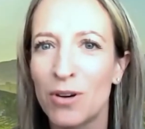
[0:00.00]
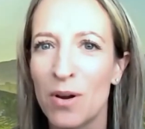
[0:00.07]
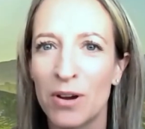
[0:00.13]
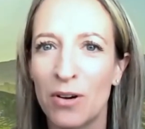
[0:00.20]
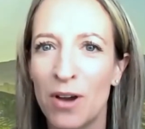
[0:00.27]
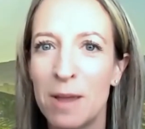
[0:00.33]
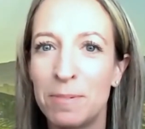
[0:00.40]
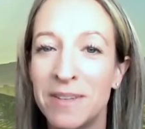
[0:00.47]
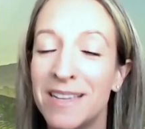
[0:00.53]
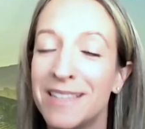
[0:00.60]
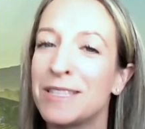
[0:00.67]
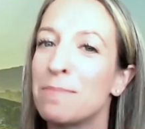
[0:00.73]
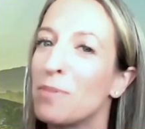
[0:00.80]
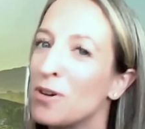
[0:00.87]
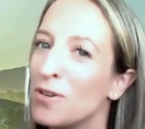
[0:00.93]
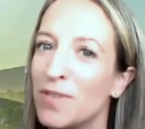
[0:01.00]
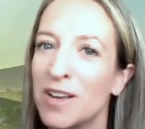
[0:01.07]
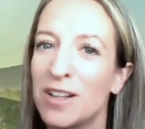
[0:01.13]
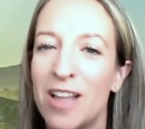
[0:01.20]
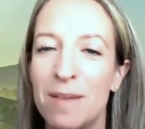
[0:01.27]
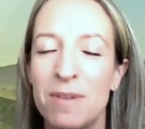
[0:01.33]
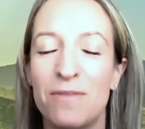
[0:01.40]
for growing grapes. It's the
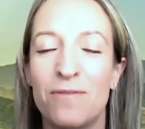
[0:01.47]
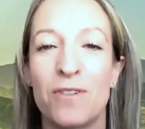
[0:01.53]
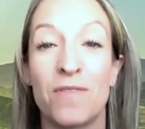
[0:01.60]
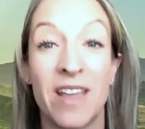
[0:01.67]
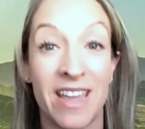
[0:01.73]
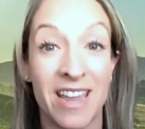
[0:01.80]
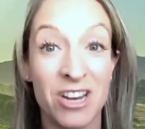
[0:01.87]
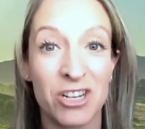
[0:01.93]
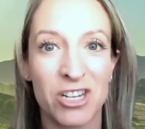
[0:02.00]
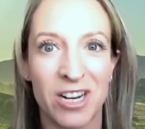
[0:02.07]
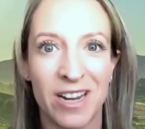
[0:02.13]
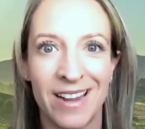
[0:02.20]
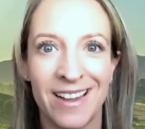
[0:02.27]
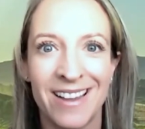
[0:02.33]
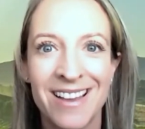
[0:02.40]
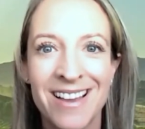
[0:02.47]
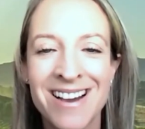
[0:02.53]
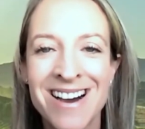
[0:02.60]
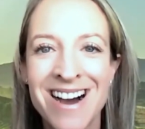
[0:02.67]
perfect climate for vacationing.